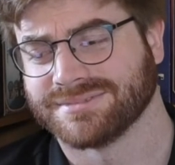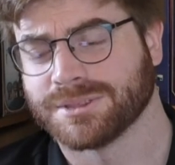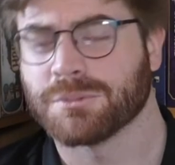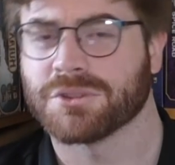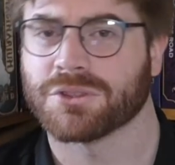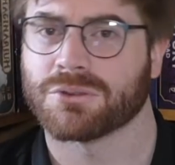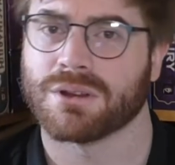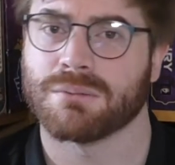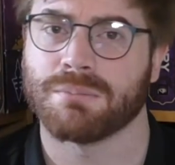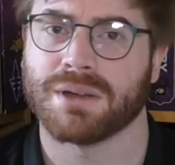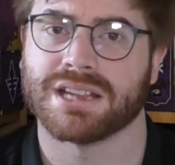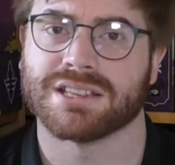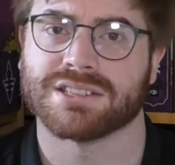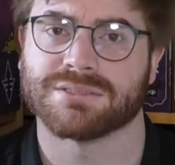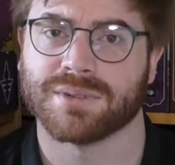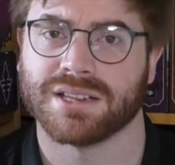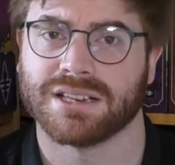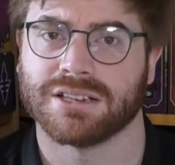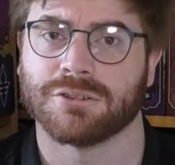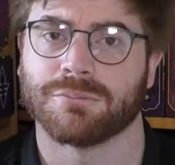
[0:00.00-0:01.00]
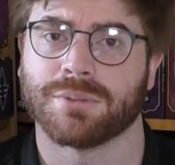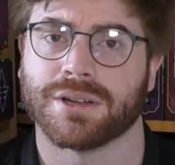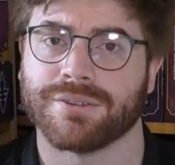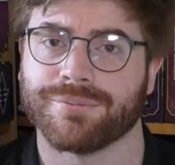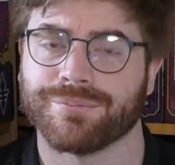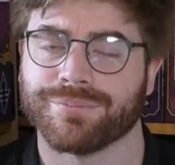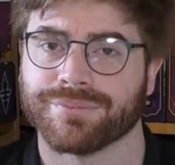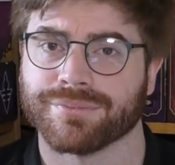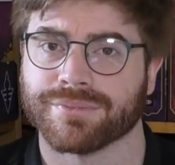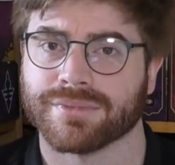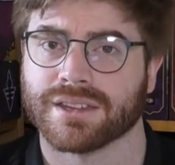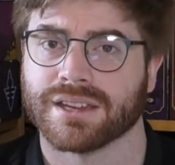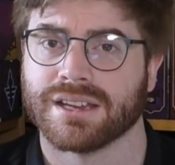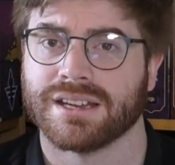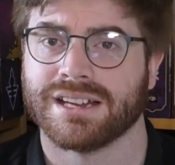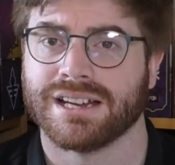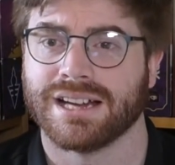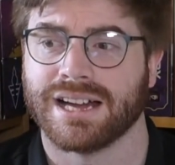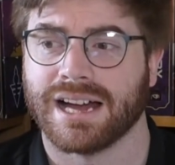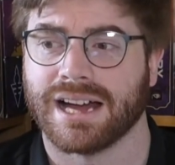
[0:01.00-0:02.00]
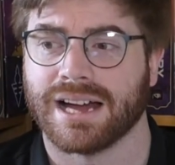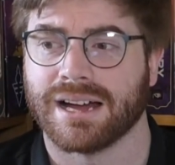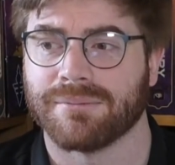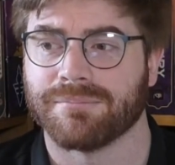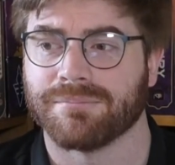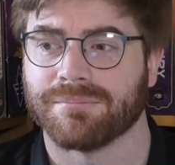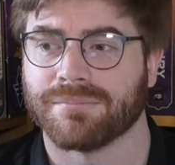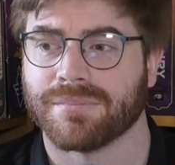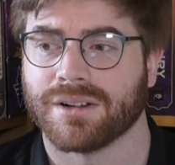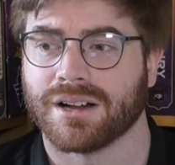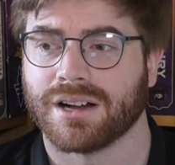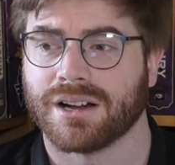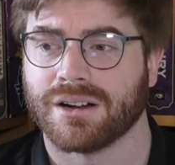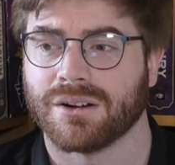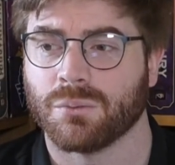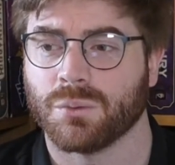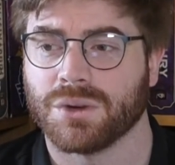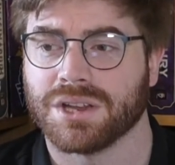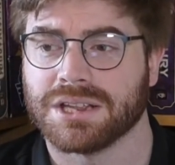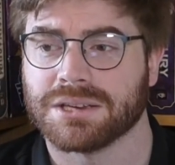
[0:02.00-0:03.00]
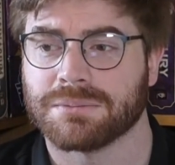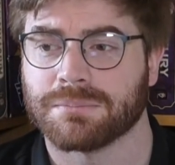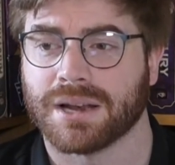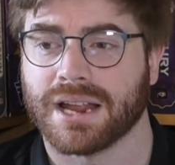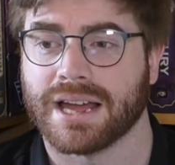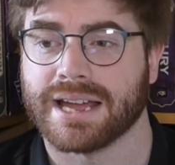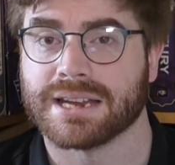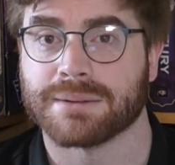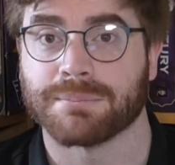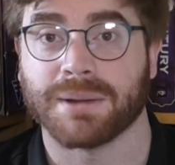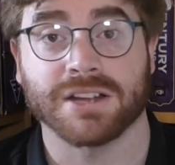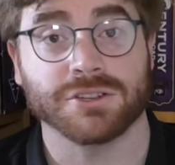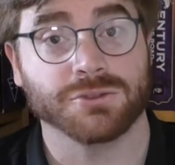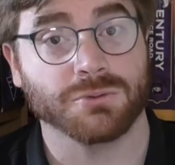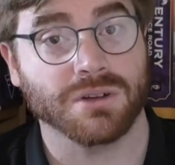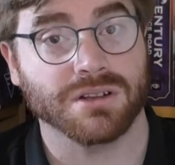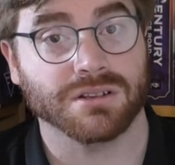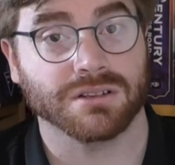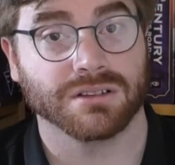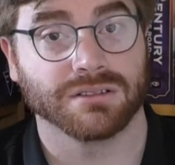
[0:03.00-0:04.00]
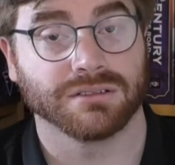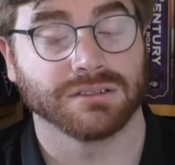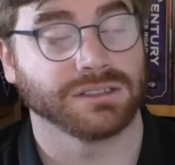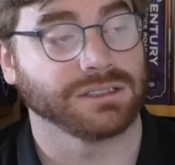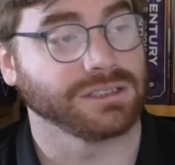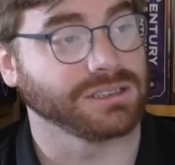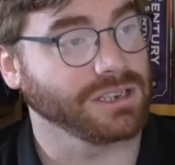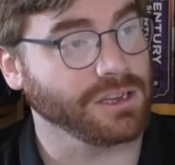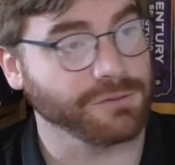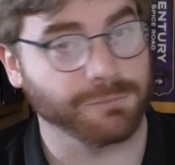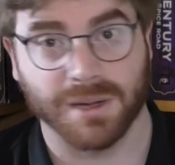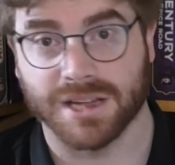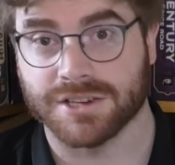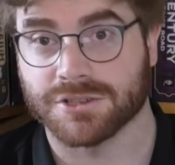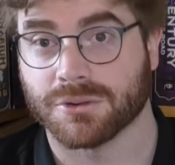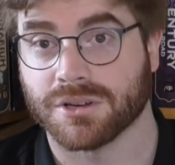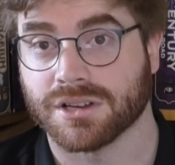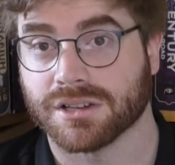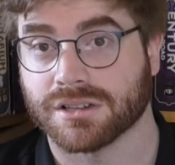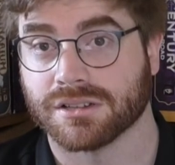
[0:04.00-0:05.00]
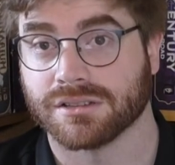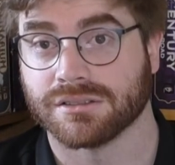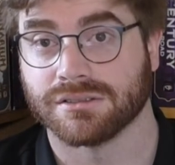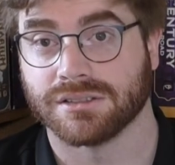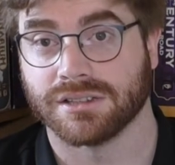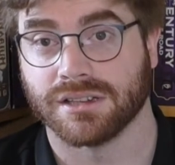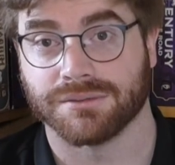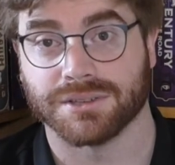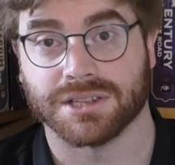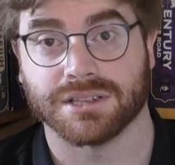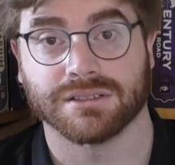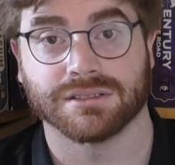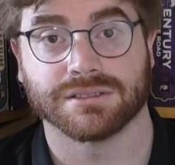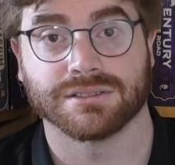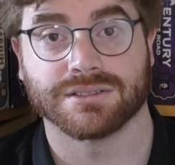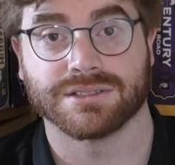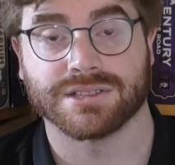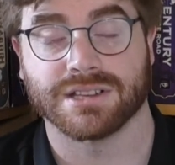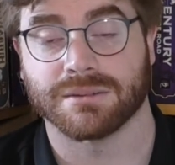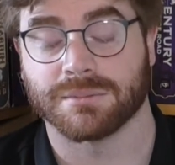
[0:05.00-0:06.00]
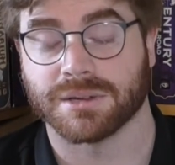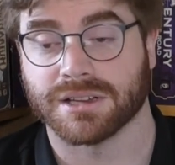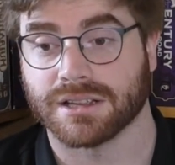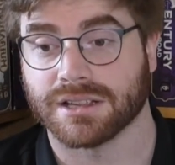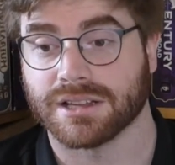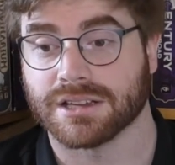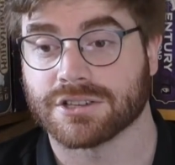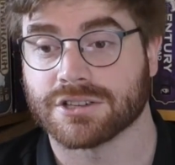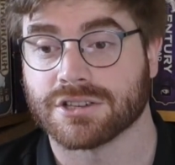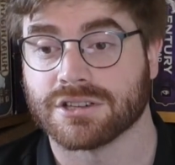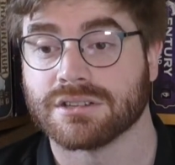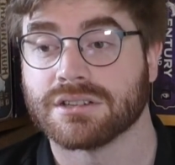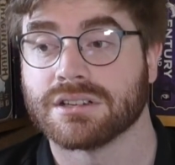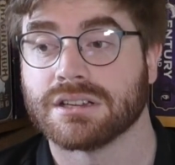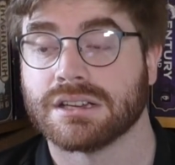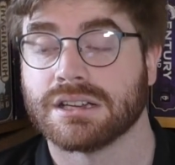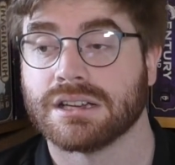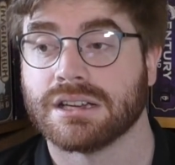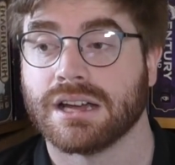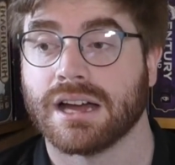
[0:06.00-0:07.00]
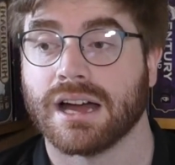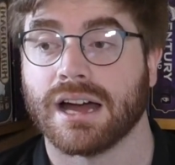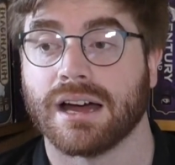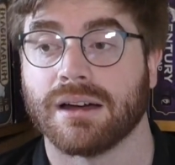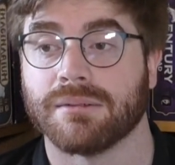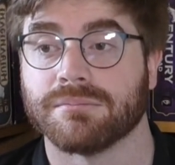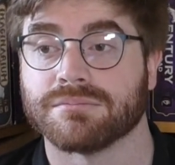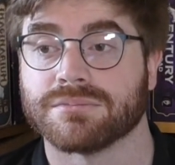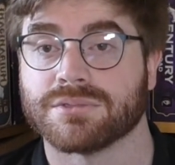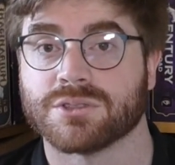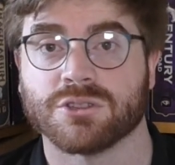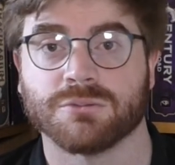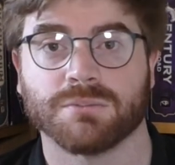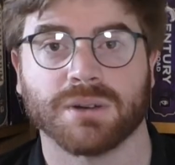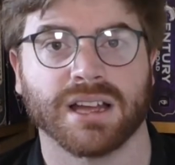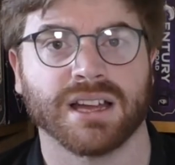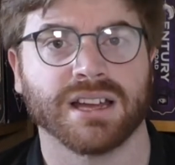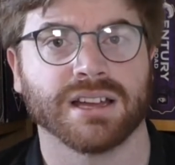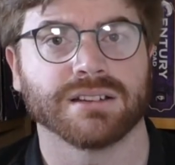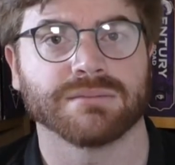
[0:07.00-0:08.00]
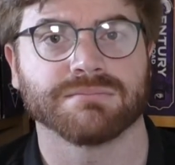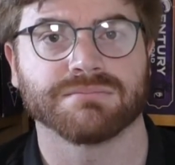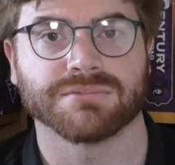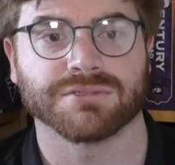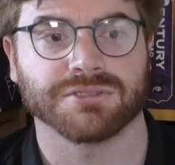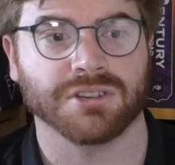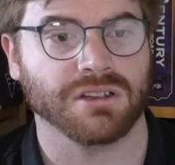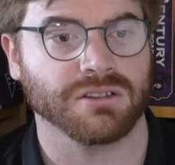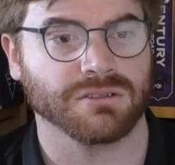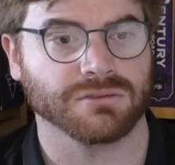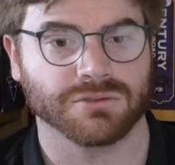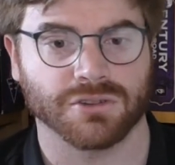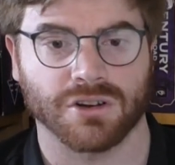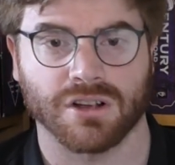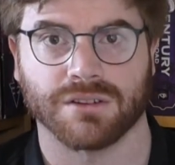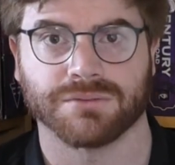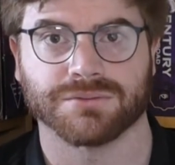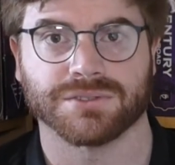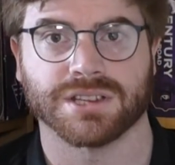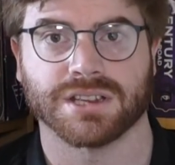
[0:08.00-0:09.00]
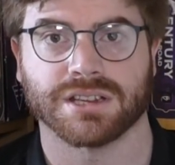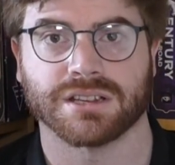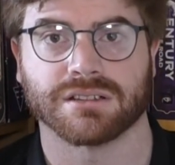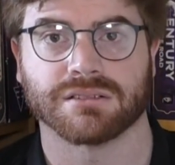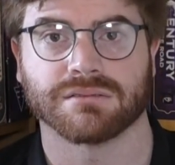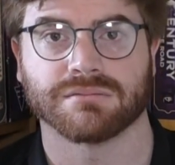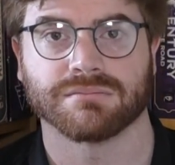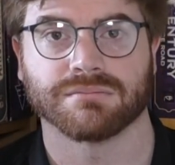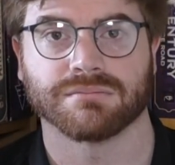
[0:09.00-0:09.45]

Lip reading: 3 pains me a little bit. We'd played Patchwork, love Patchwork, love it, still in my collection. 2-player tile drafting,